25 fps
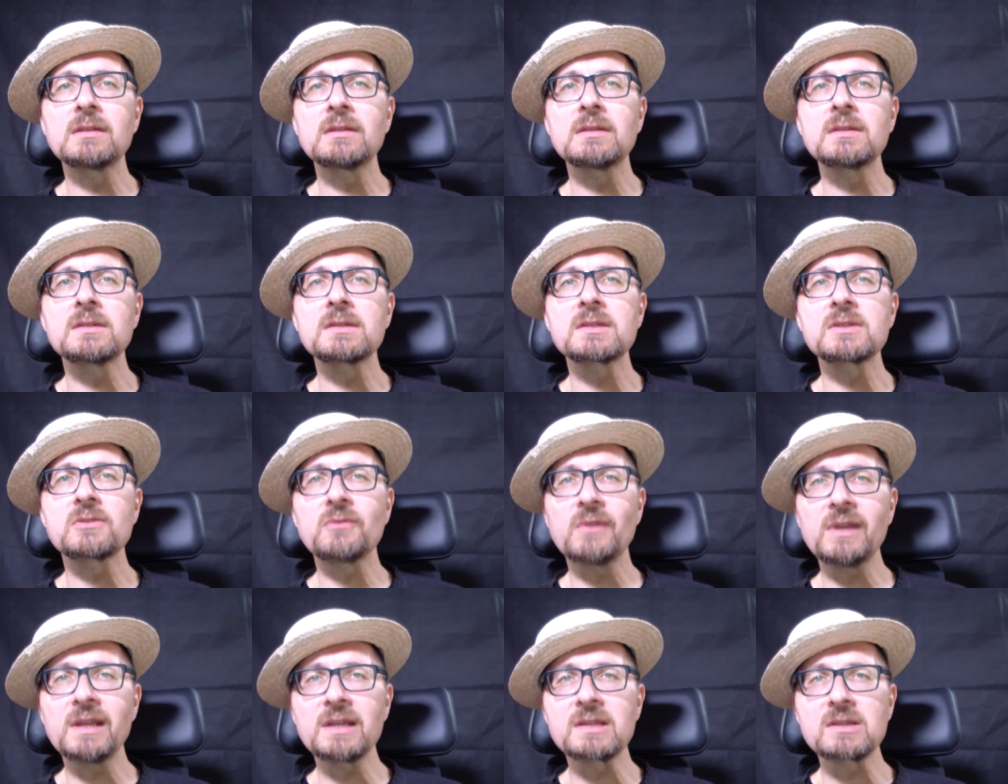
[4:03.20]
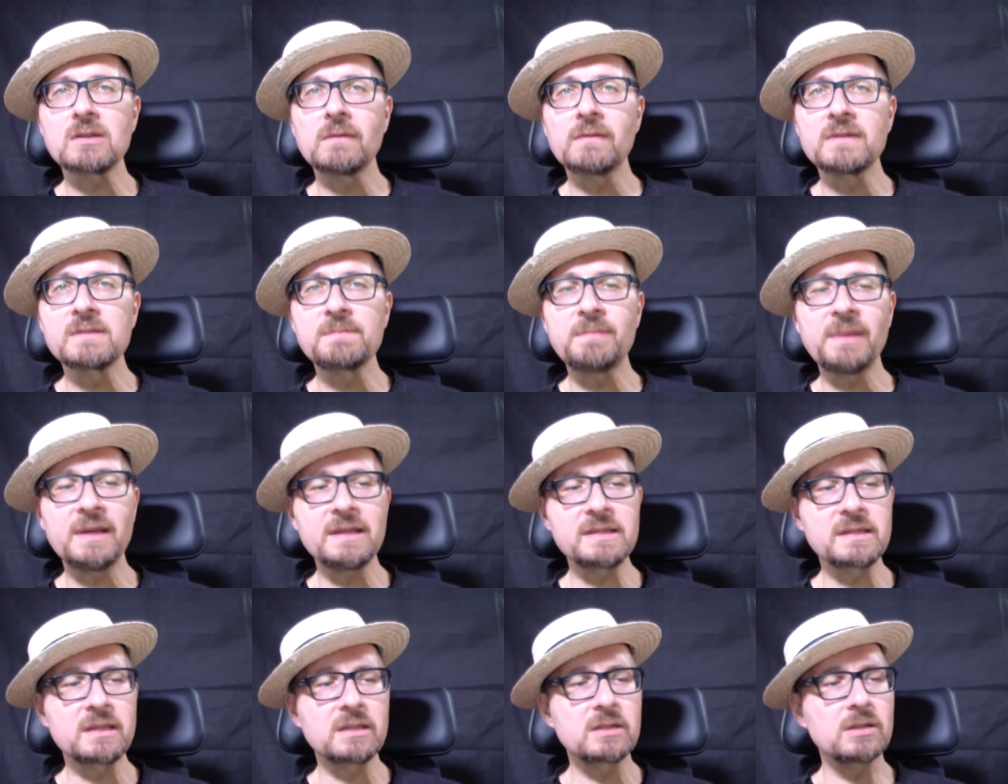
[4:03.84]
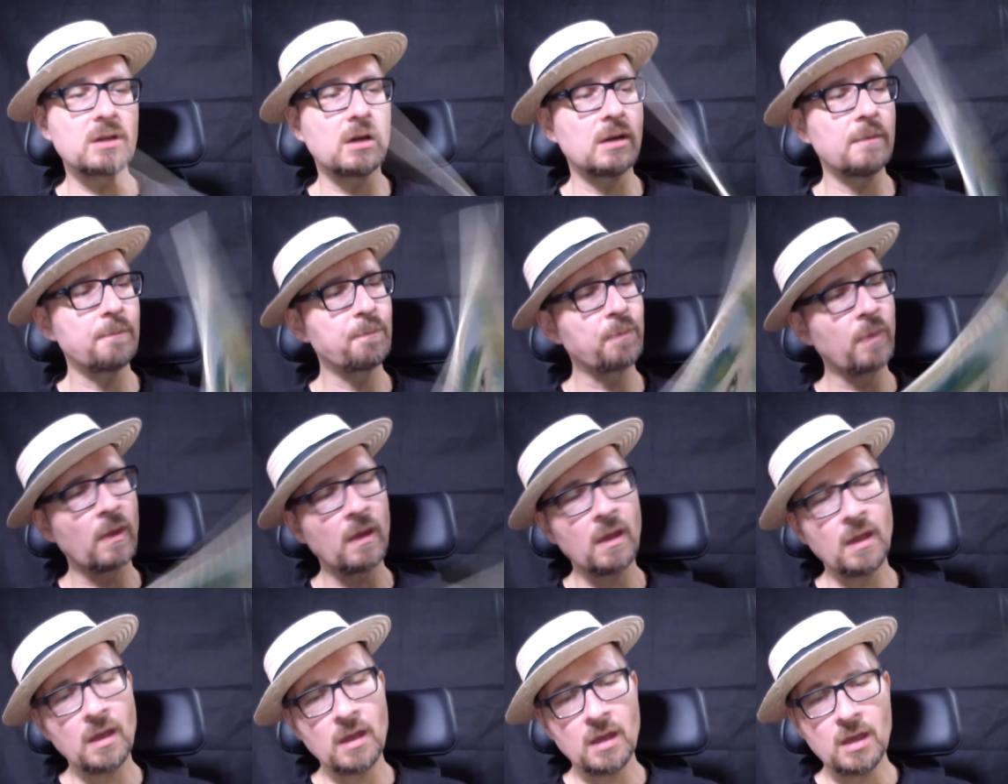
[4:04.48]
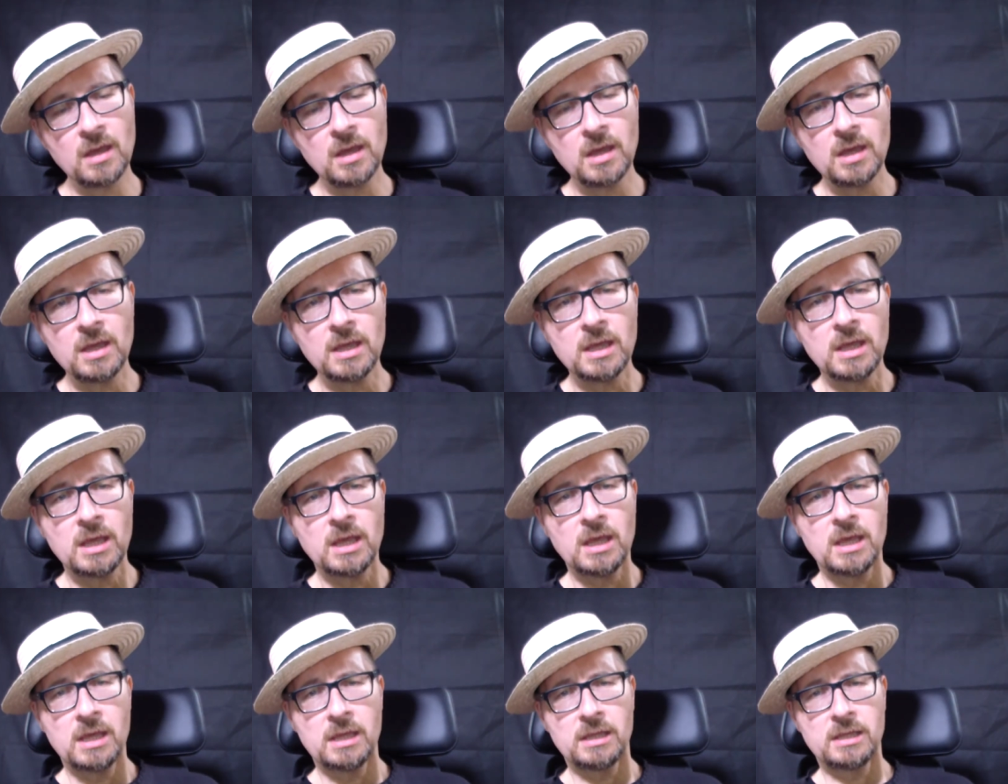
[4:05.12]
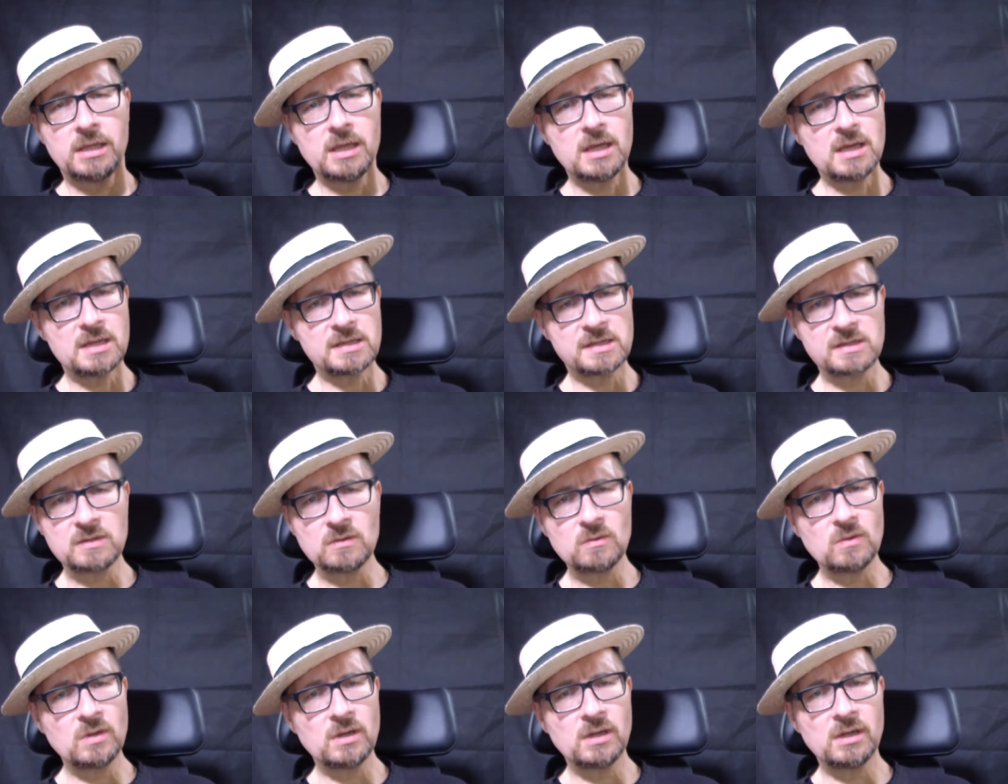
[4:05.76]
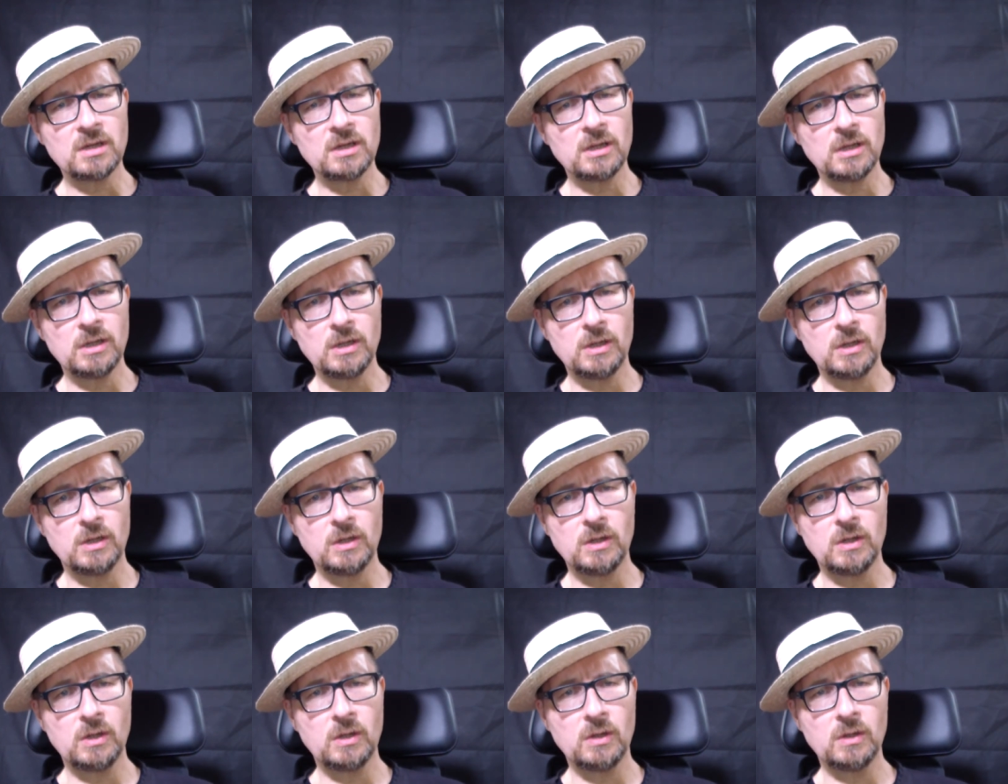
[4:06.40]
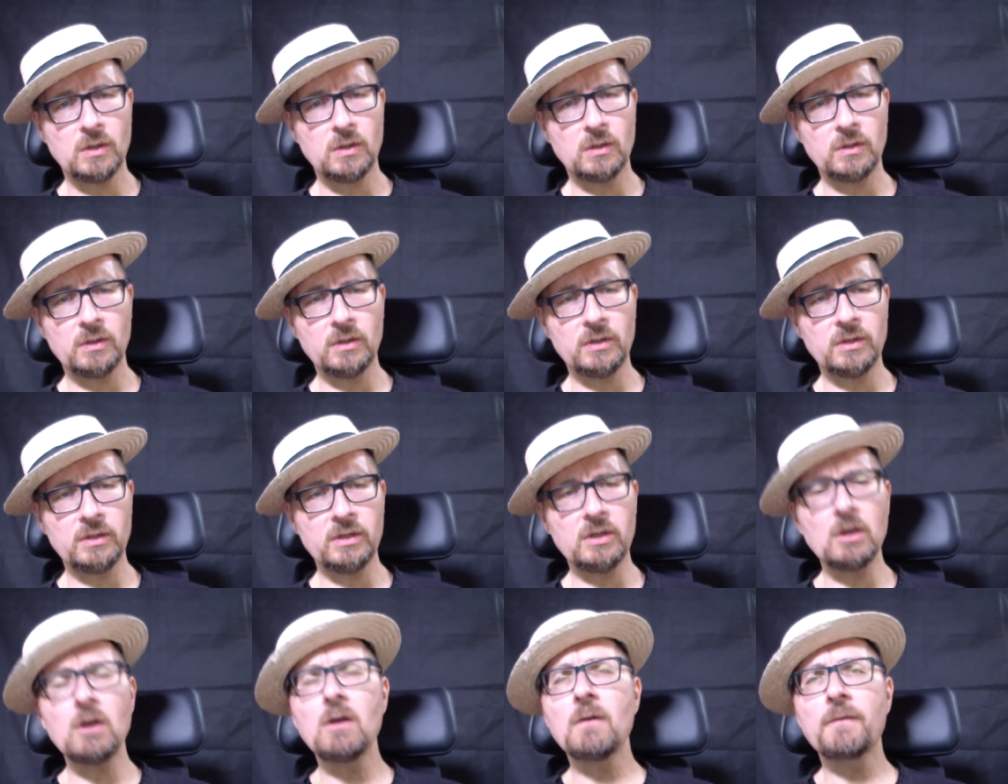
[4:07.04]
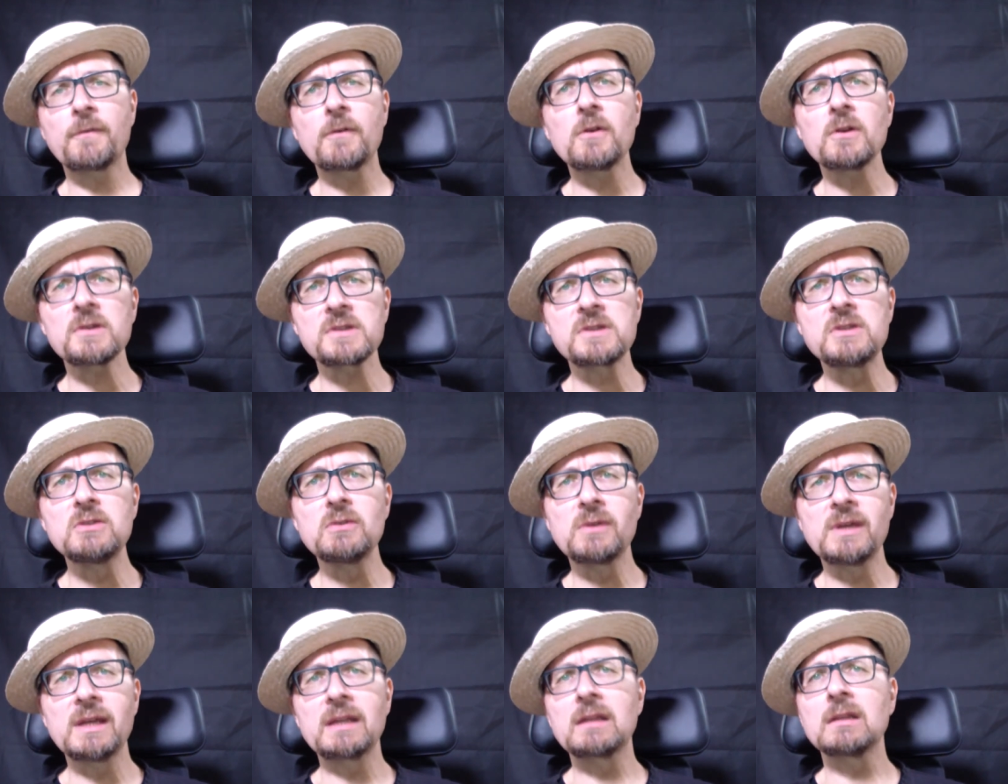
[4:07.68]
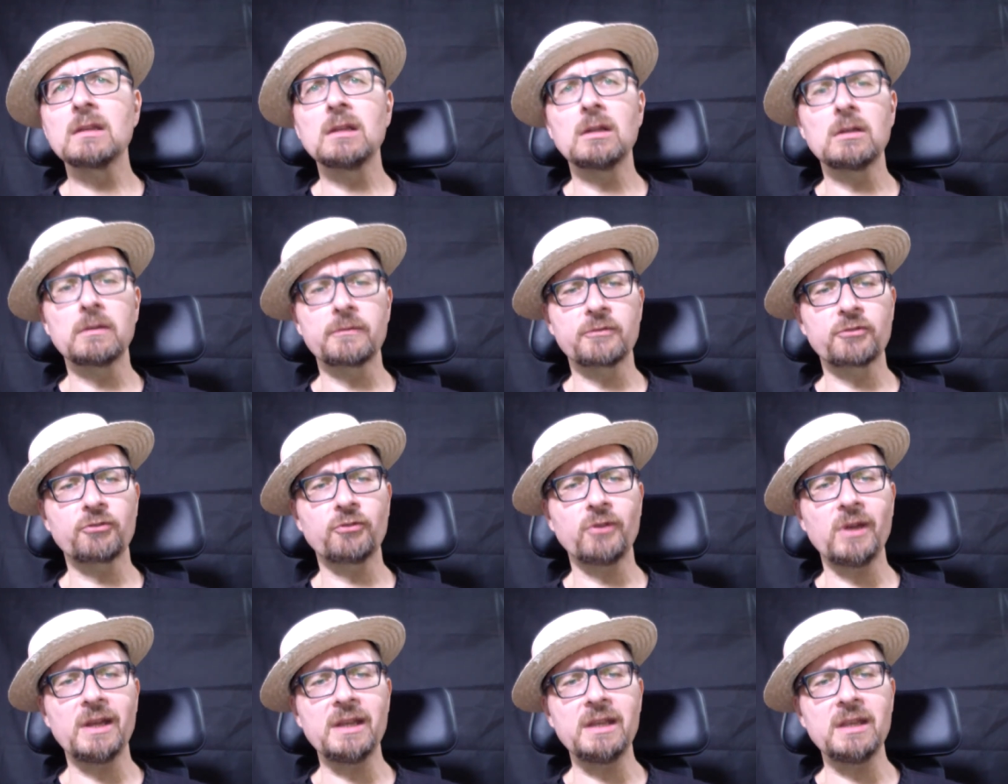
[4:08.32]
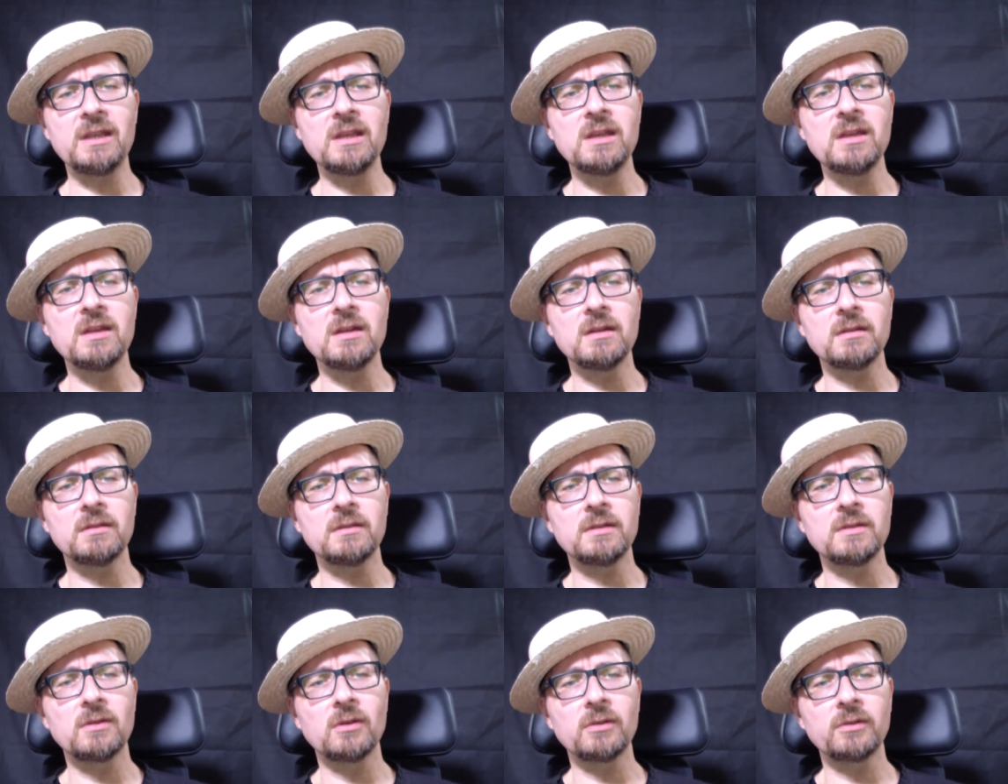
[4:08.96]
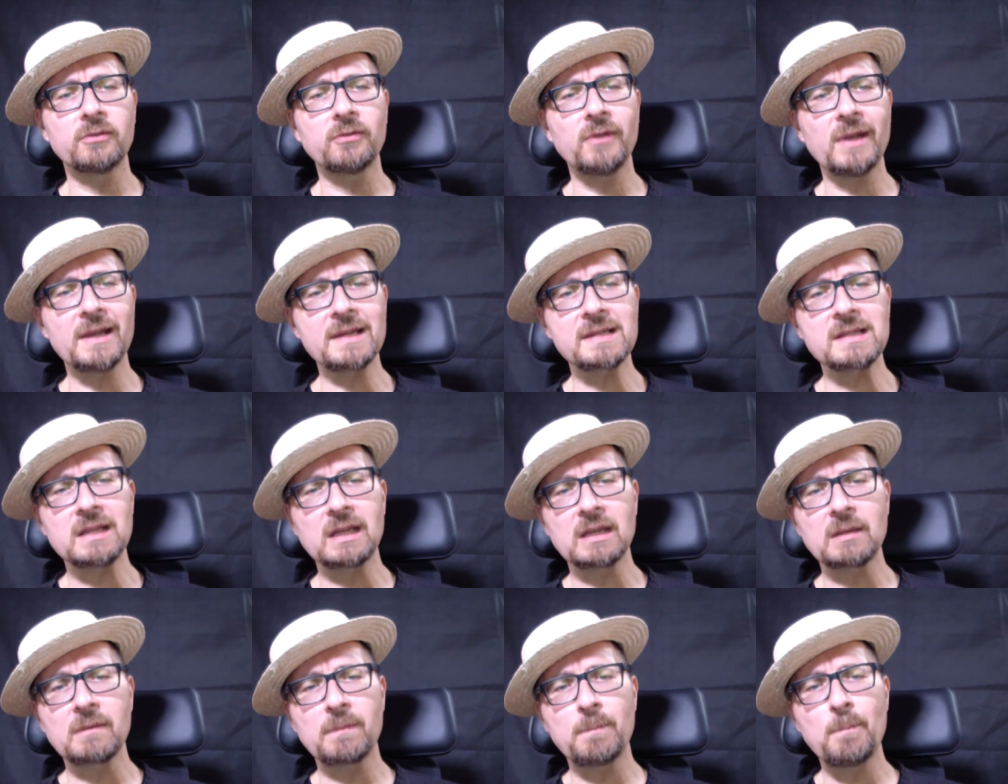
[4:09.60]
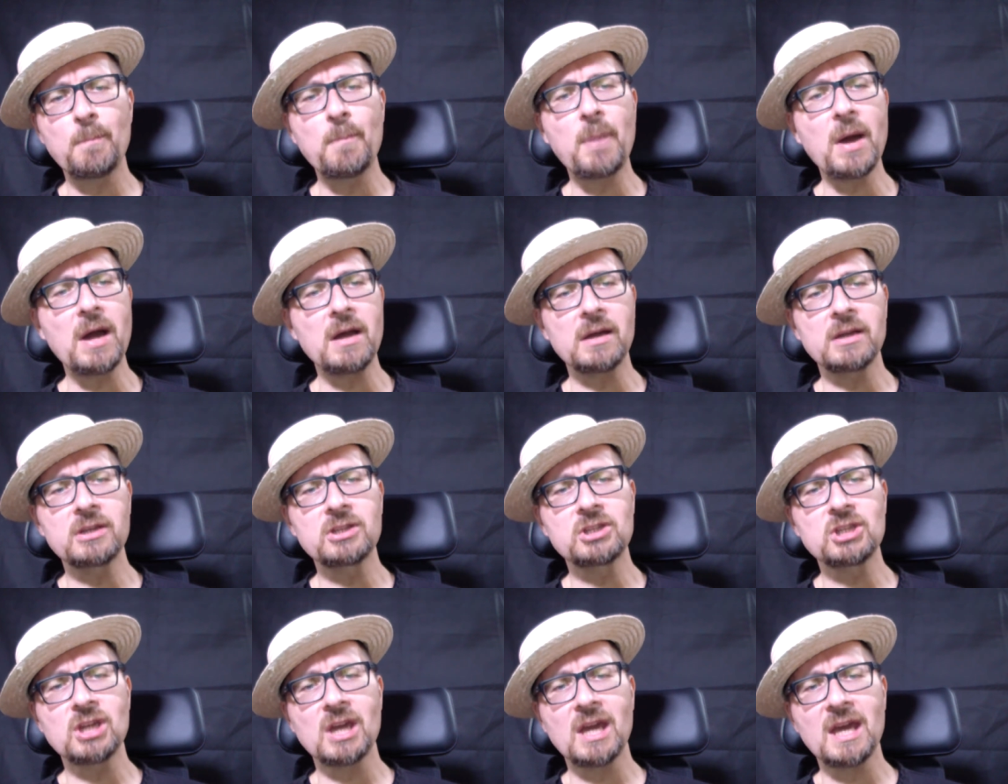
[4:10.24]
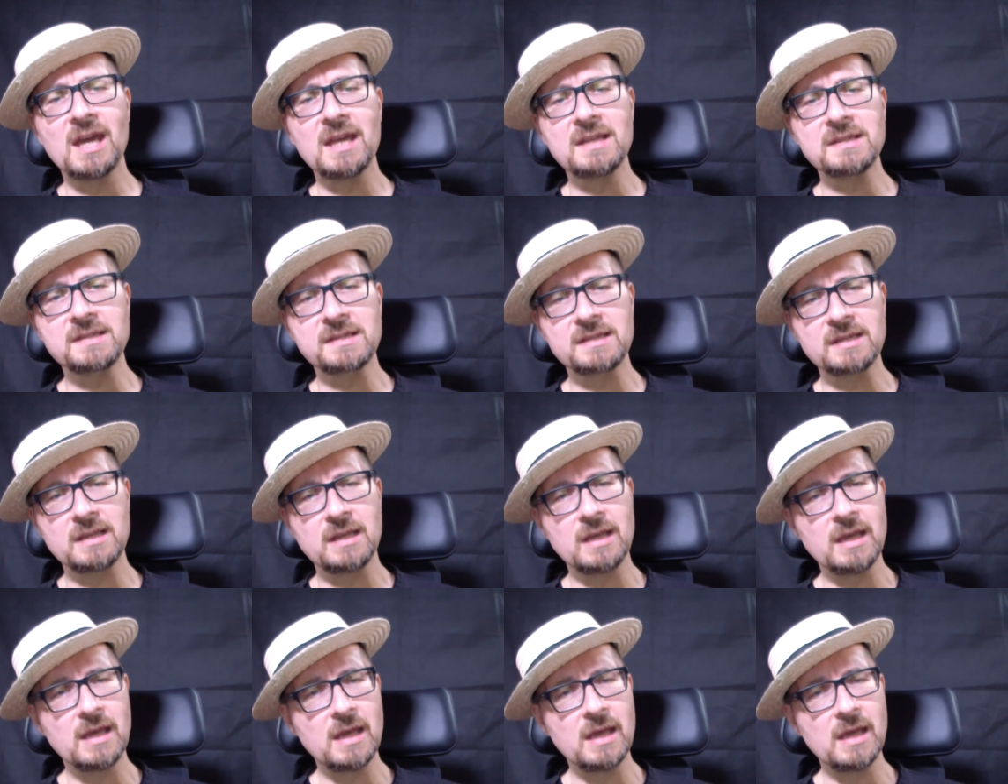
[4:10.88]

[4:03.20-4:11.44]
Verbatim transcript: strings of his bass guitar. Yeah, so uh, of course you get a lot of shredding here and on tracks like punk jazz.